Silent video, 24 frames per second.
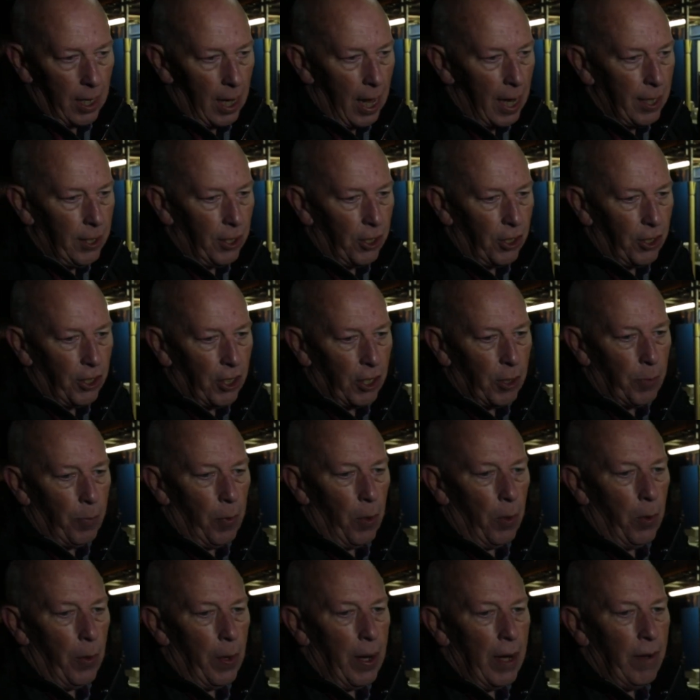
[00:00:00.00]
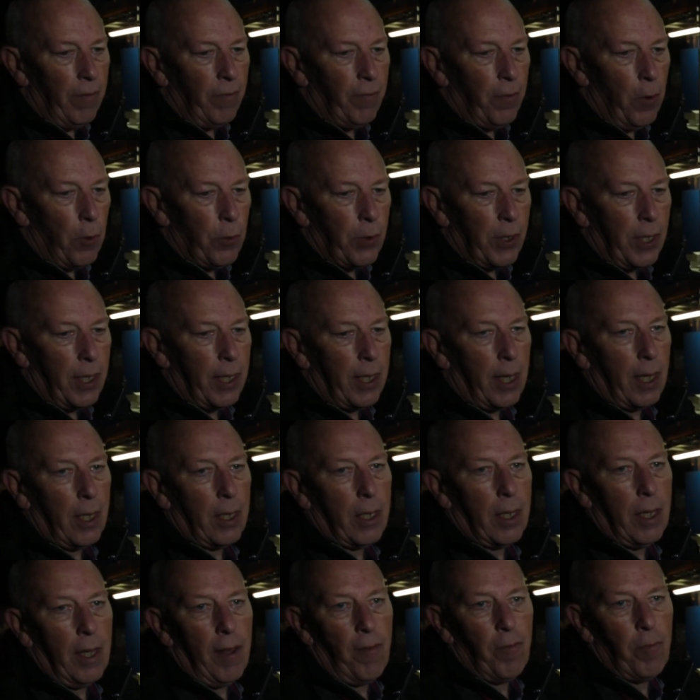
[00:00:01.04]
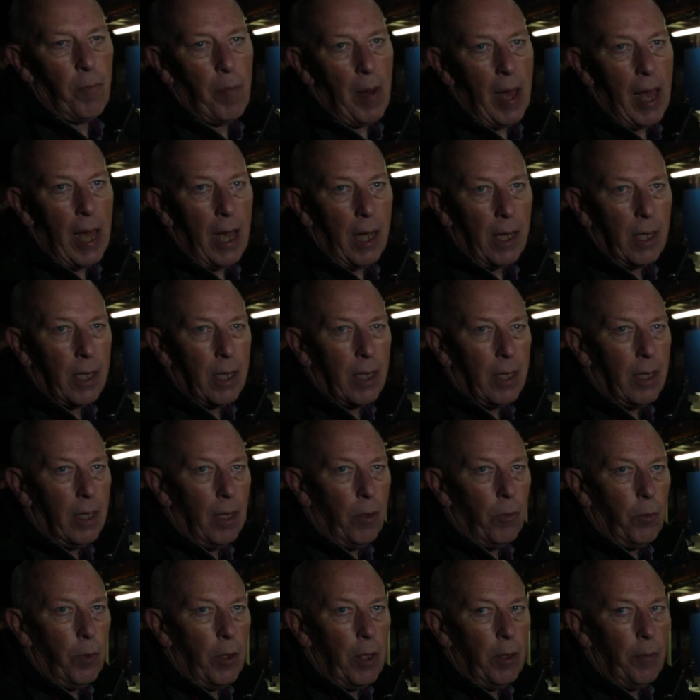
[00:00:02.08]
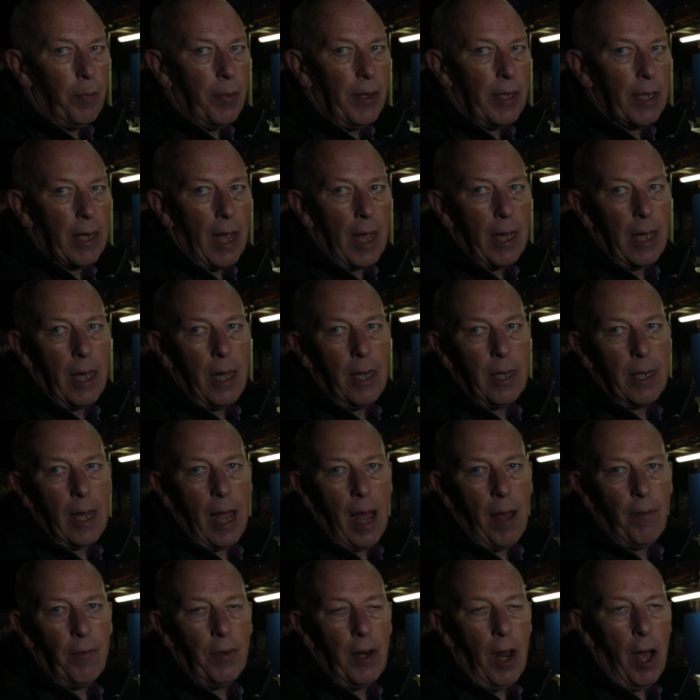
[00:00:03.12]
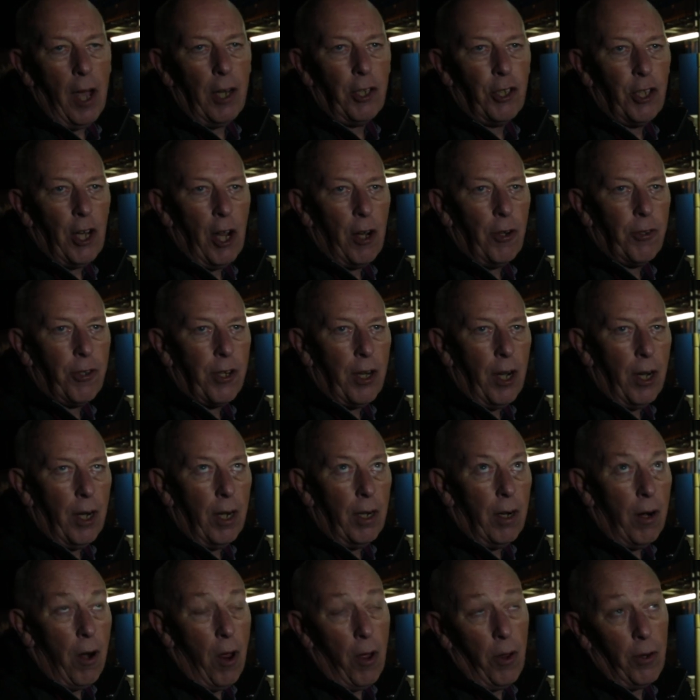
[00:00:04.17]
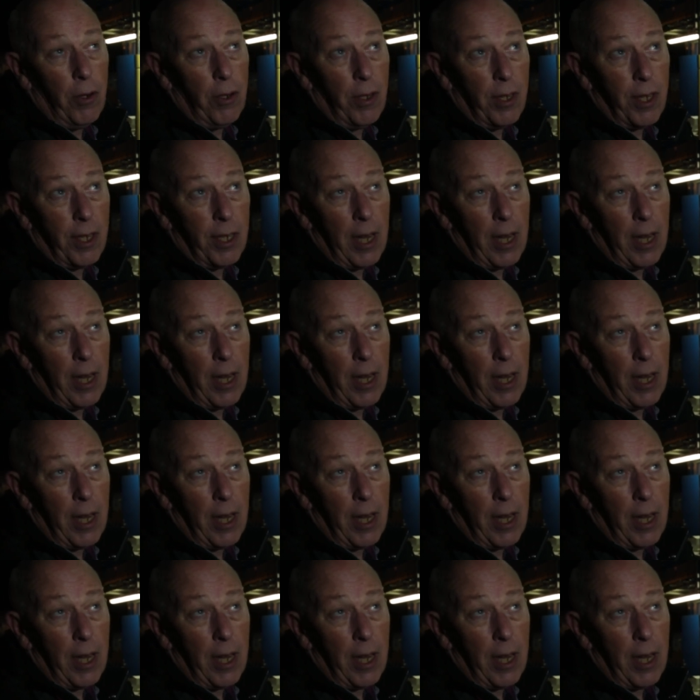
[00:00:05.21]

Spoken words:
Ladies just brought in 46 gift bags that we'll be taking down the night shelter on